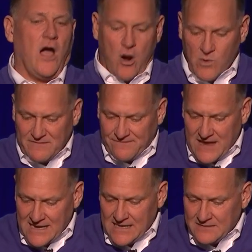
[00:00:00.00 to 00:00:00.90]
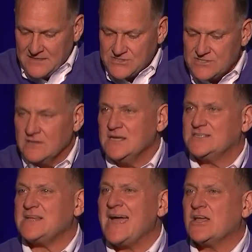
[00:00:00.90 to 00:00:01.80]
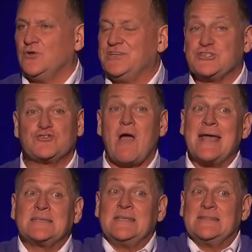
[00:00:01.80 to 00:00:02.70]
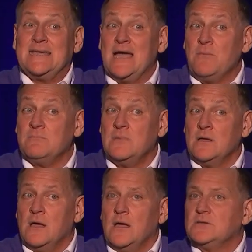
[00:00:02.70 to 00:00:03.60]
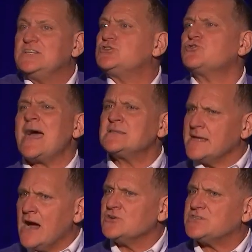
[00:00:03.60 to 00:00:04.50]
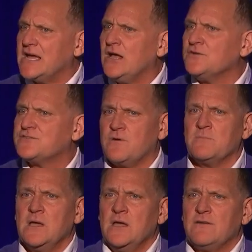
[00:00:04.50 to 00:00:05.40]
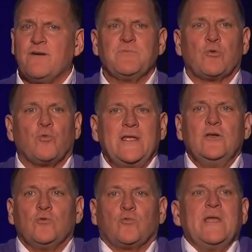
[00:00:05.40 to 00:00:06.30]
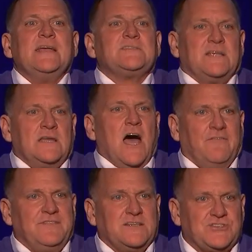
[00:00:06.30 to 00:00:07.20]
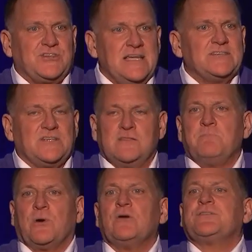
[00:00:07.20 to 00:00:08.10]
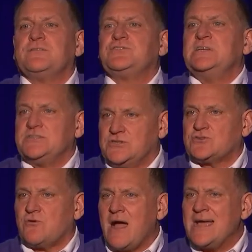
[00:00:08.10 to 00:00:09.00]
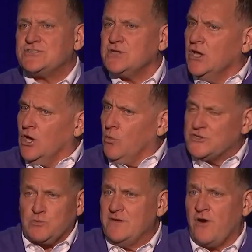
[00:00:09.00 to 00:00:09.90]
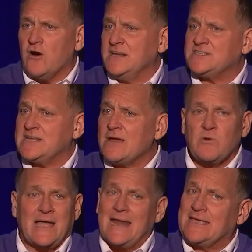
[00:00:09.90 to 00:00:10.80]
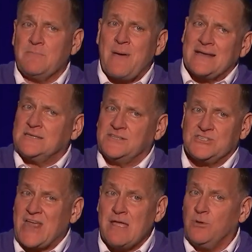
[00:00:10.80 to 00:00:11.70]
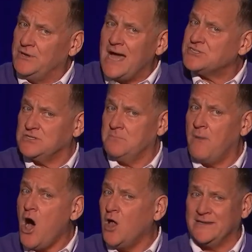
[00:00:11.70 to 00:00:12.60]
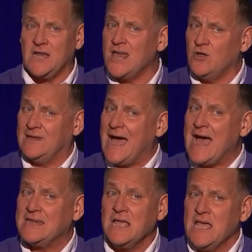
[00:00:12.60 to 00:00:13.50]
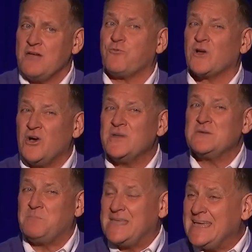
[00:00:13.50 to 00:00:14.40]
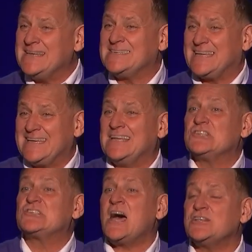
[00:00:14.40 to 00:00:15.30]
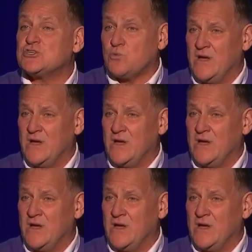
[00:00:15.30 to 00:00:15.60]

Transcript: Are we feeding this cycle, distracting them, distracting ourselves from the real reason of this season, the birth of Jesus Christ, which we've already said we got to get back to the stable, not to the mall and not online, if we're going to begin to get in touch